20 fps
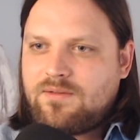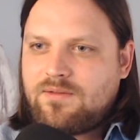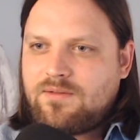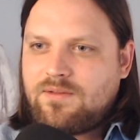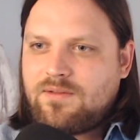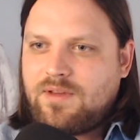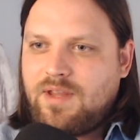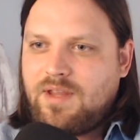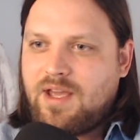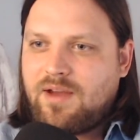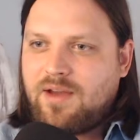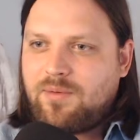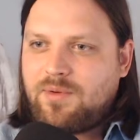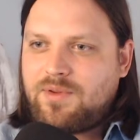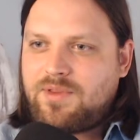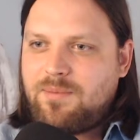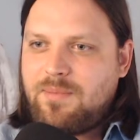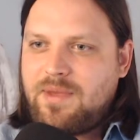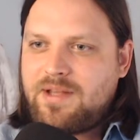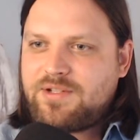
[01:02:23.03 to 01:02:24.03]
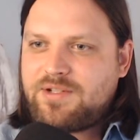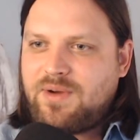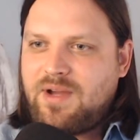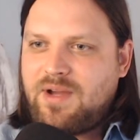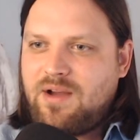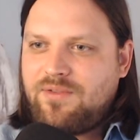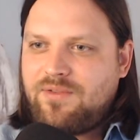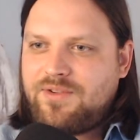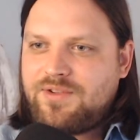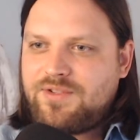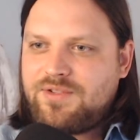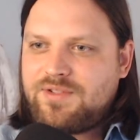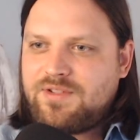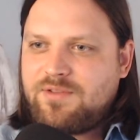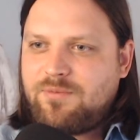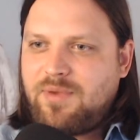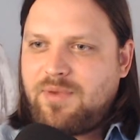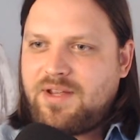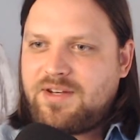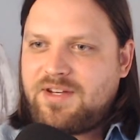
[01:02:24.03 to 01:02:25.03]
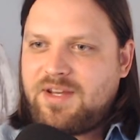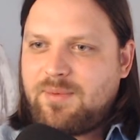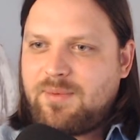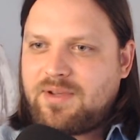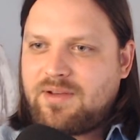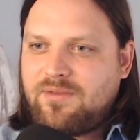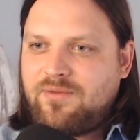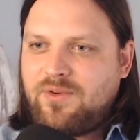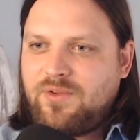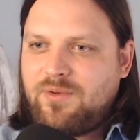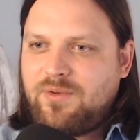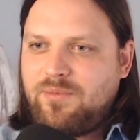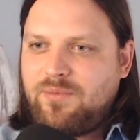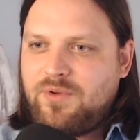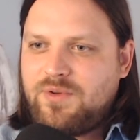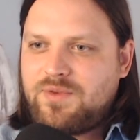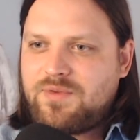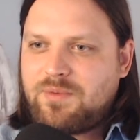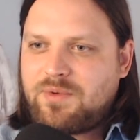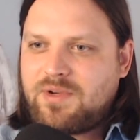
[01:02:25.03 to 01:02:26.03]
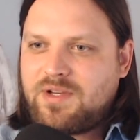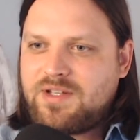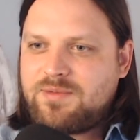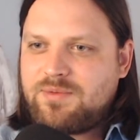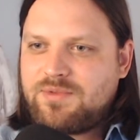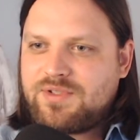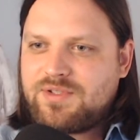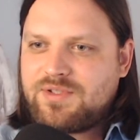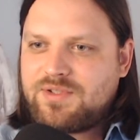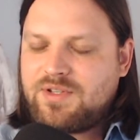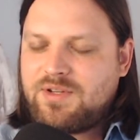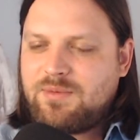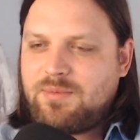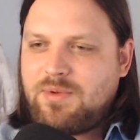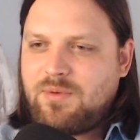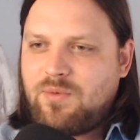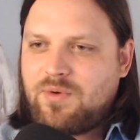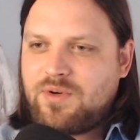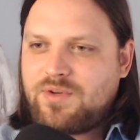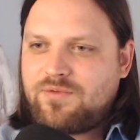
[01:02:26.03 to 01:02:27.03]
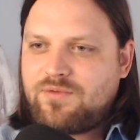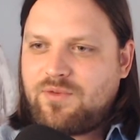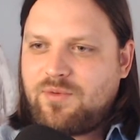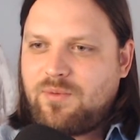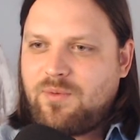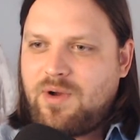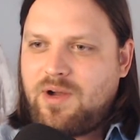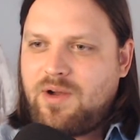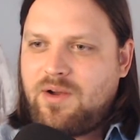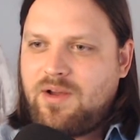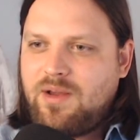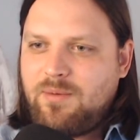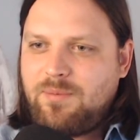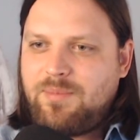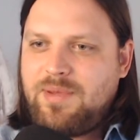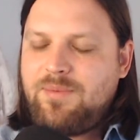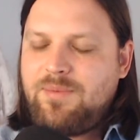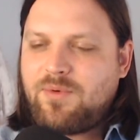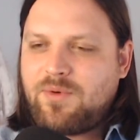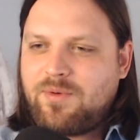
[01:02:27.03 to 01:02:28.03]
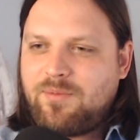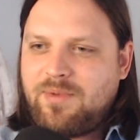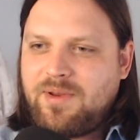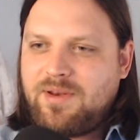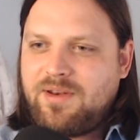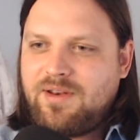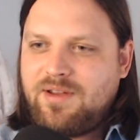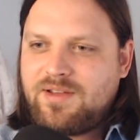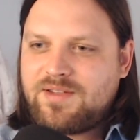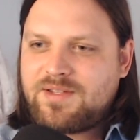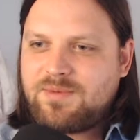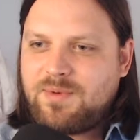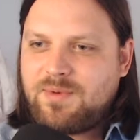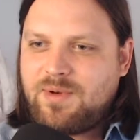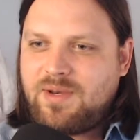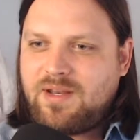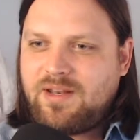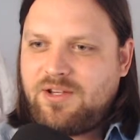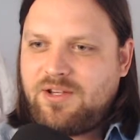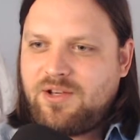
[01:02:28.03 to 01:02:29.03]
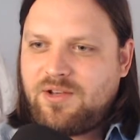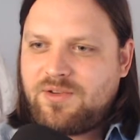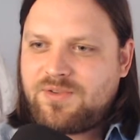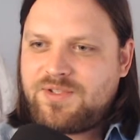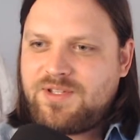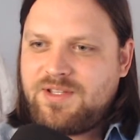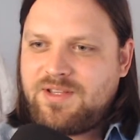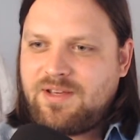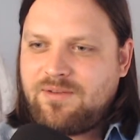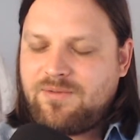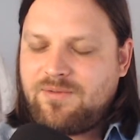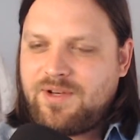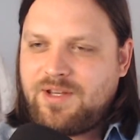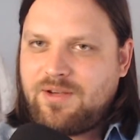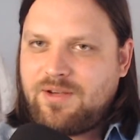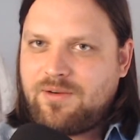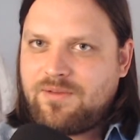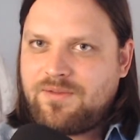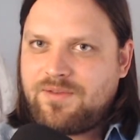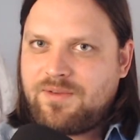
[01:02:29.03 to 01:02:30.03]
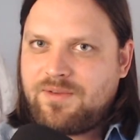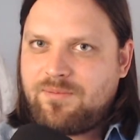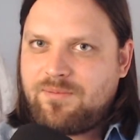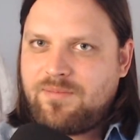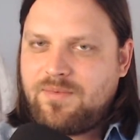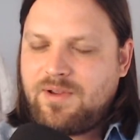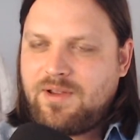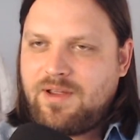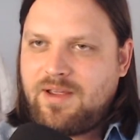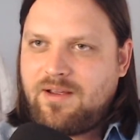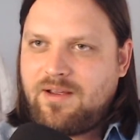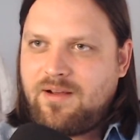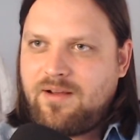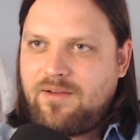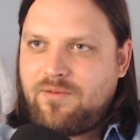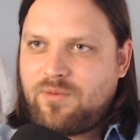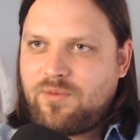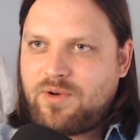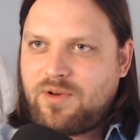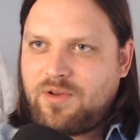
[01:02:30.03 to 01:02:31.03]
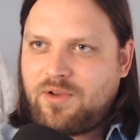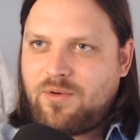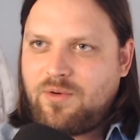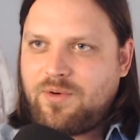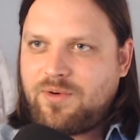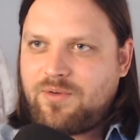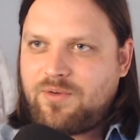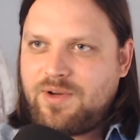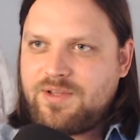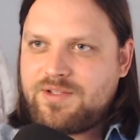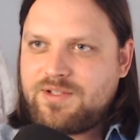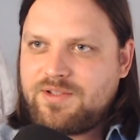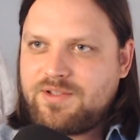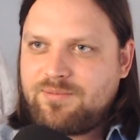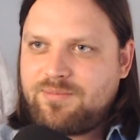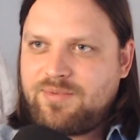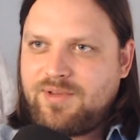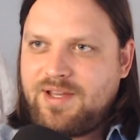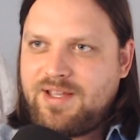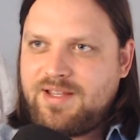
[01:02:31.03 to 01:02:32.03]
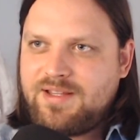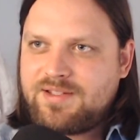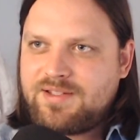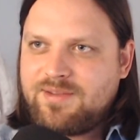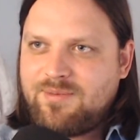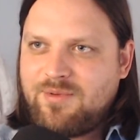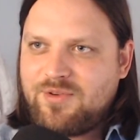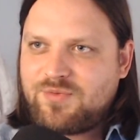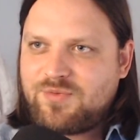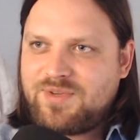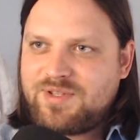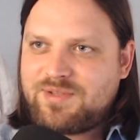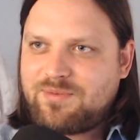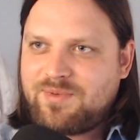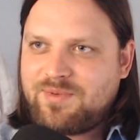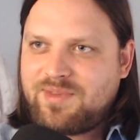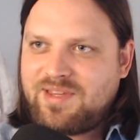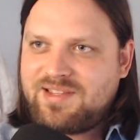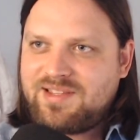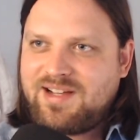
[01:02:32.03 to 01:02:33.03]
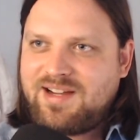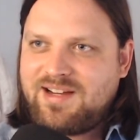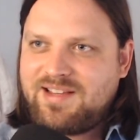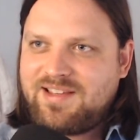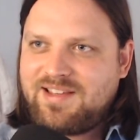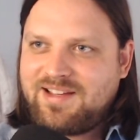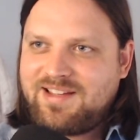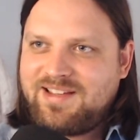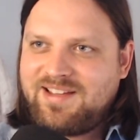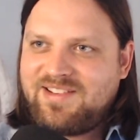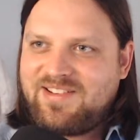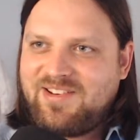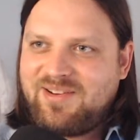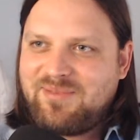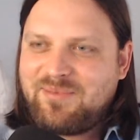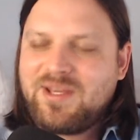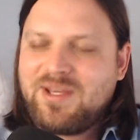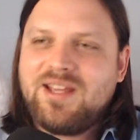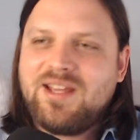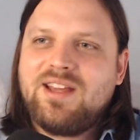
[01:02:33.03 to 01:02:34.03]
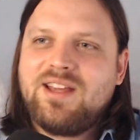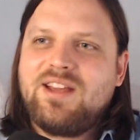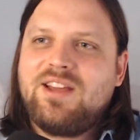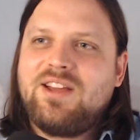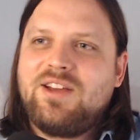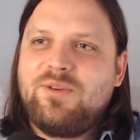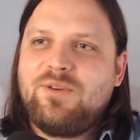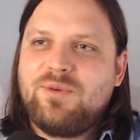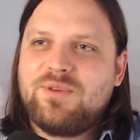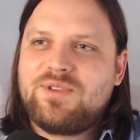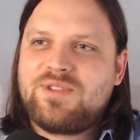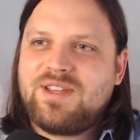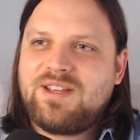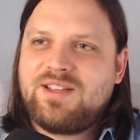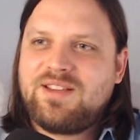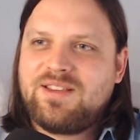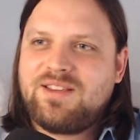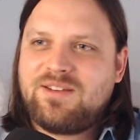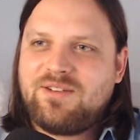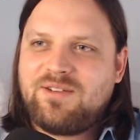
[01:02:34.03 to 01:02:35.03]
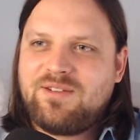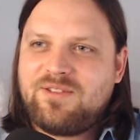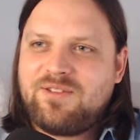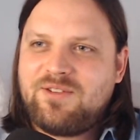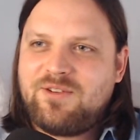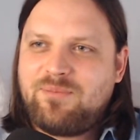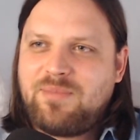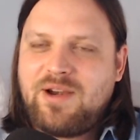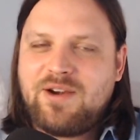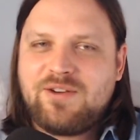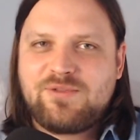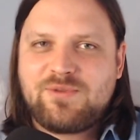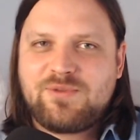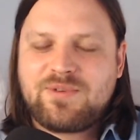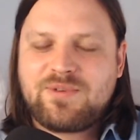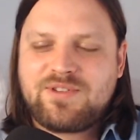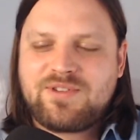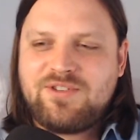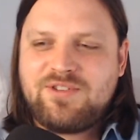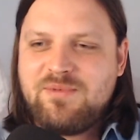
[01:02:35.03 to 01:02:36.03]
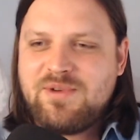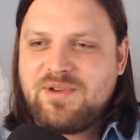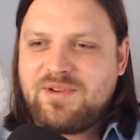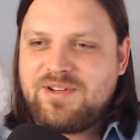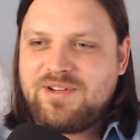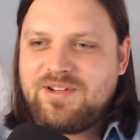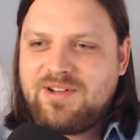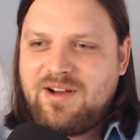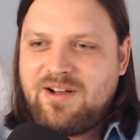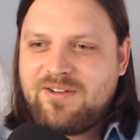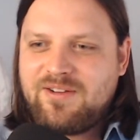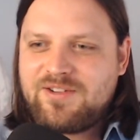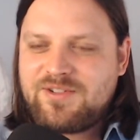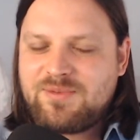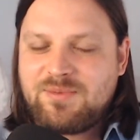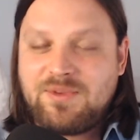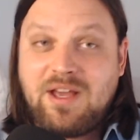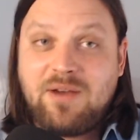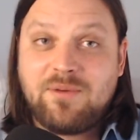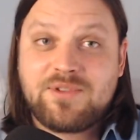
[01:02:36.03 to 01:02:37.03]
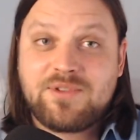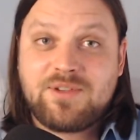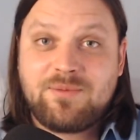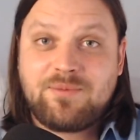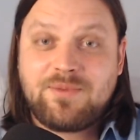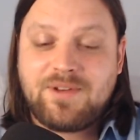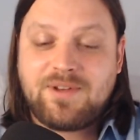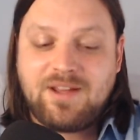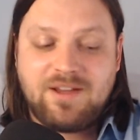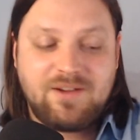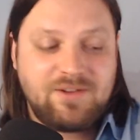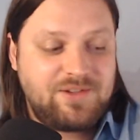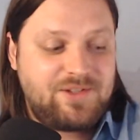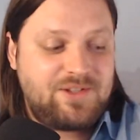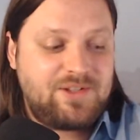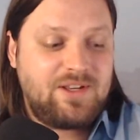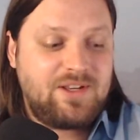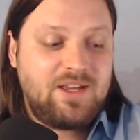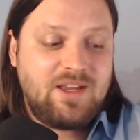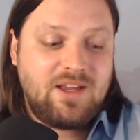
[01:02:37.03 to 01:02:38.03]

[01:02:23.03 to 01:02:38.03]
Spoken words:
Yeah, with the mental health issues of the pandemic, I feel the abuse from customers is going to be worse for a while. I mean, people have been nuts. I mean, y'all seen that video of everyone going crazy on the planes, the most recent one, they tied that kid up who was saying their parents were worth $2 million. I mean, that was something else.